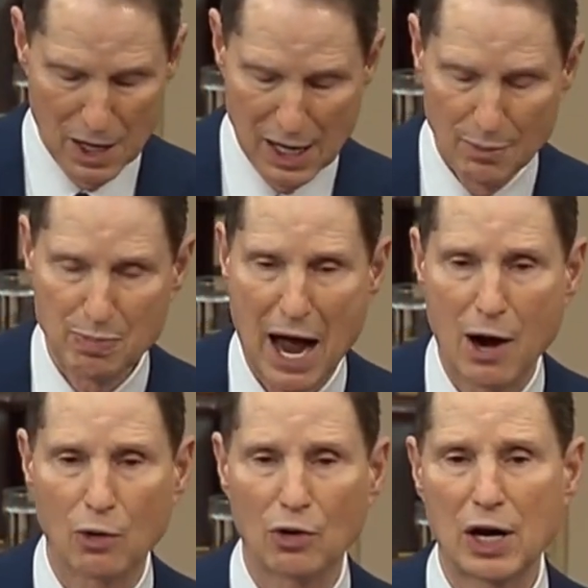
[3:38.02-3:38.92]

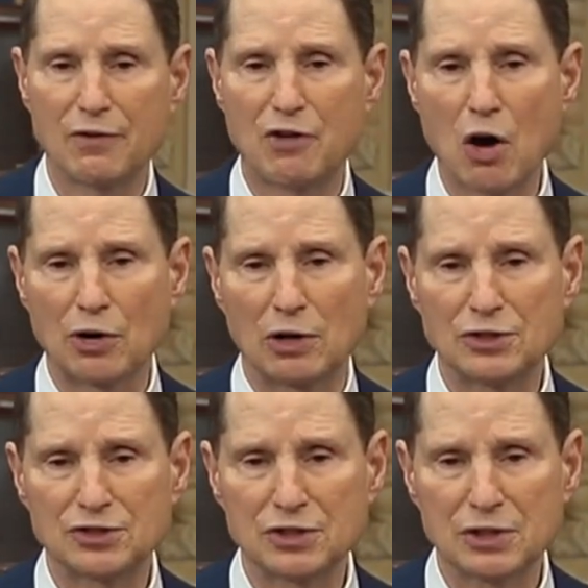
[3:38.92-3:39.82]
Empowering
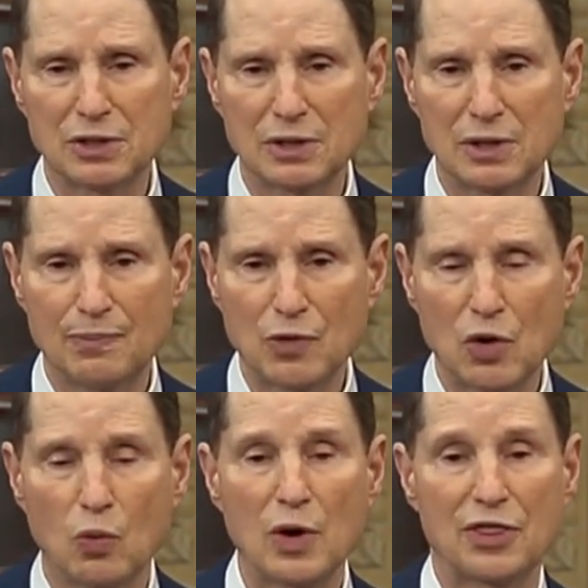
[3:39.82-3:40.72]
voters
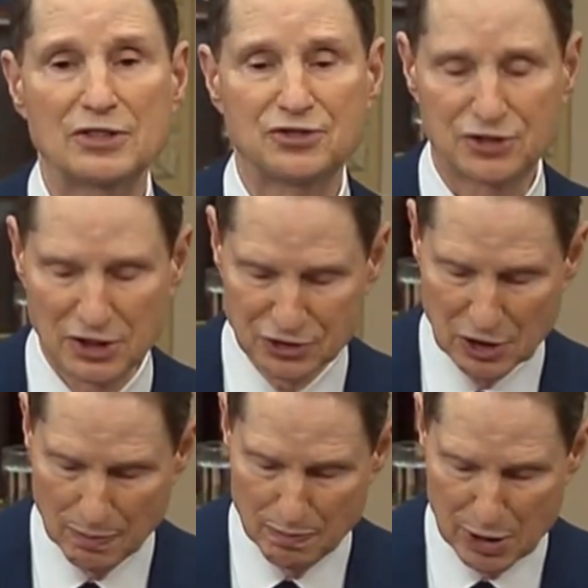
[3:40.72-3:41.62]
with a
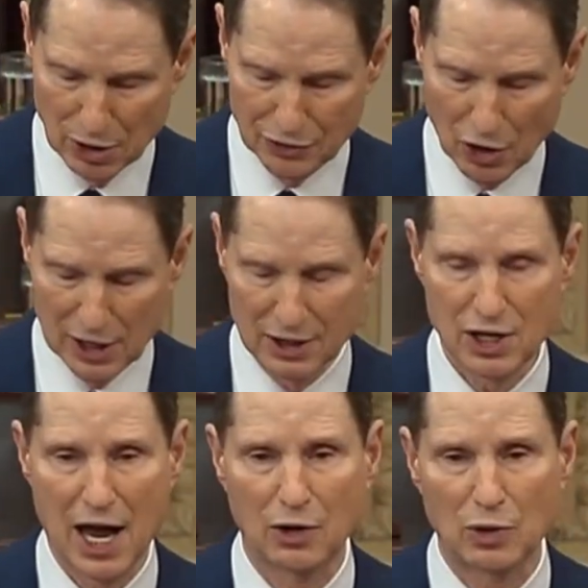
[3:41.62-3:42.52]
system built on
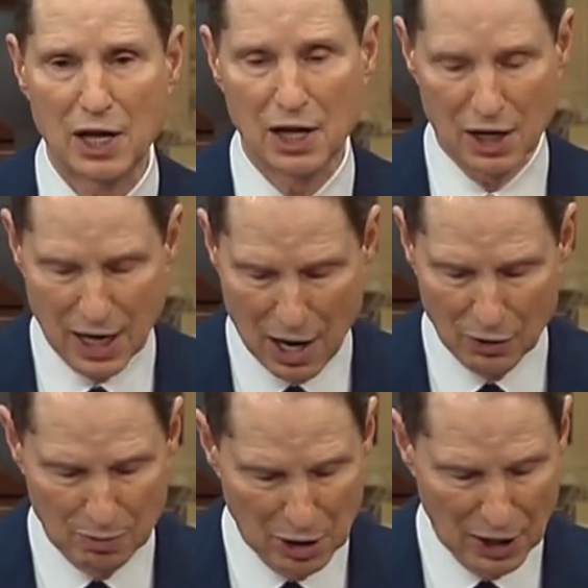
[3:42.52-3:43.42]
integrity and
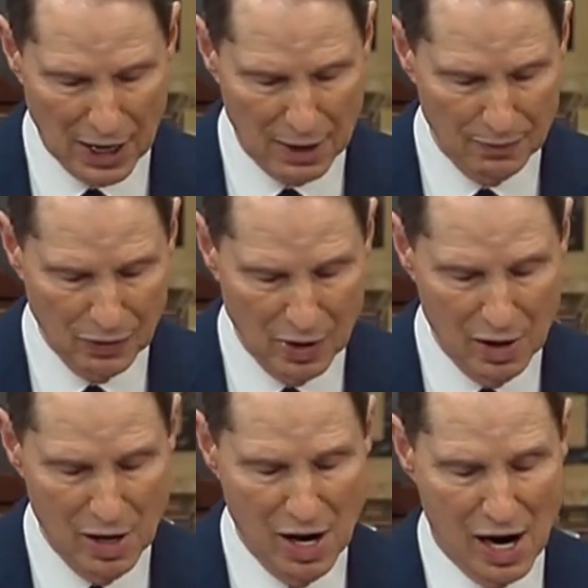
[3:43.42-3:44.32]
accountability,
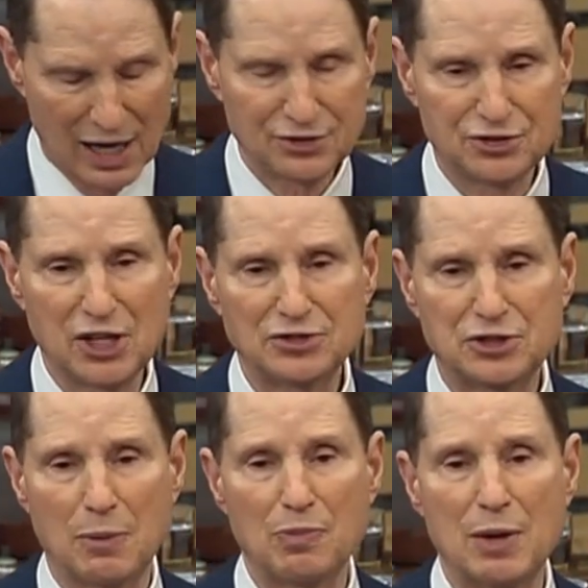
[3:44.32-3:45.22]
a
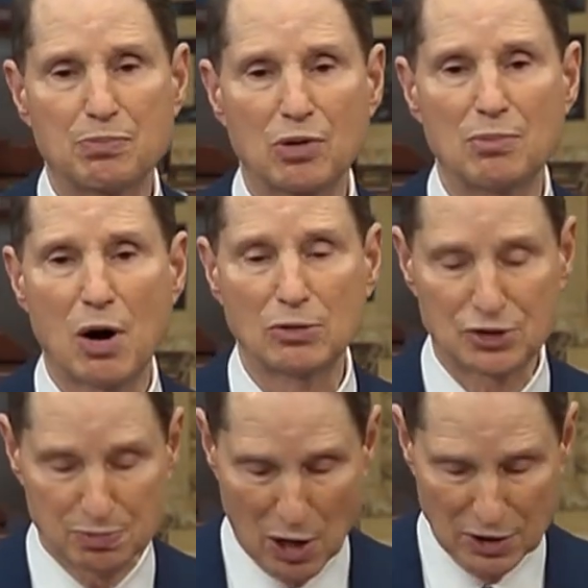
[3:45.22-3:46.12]
system that
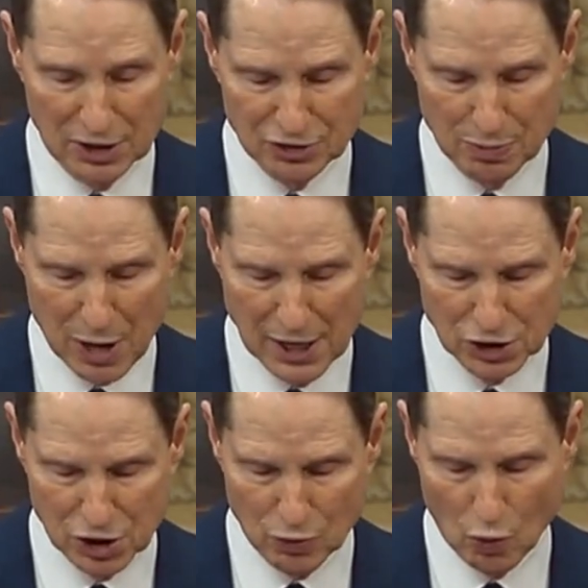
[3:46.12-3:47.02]
promotes
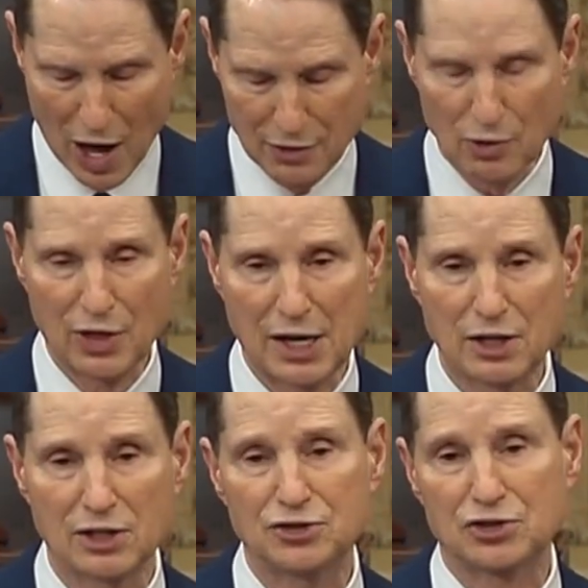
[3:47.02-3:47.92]
participation rather than
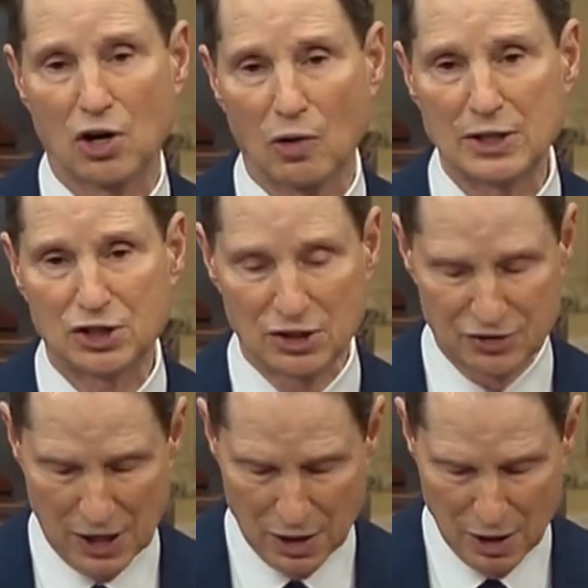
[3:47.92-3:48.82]
discourages
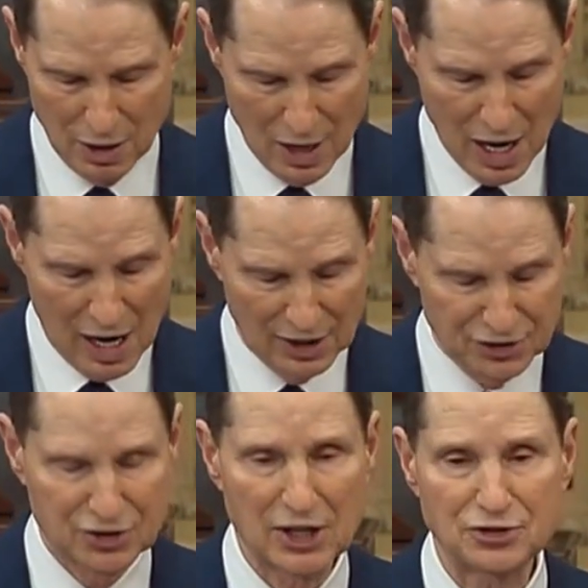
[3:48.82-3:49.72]
it, a
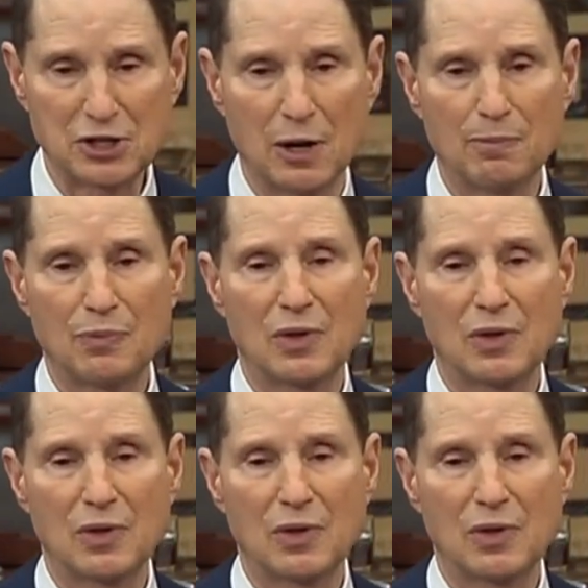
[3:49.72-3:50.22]
system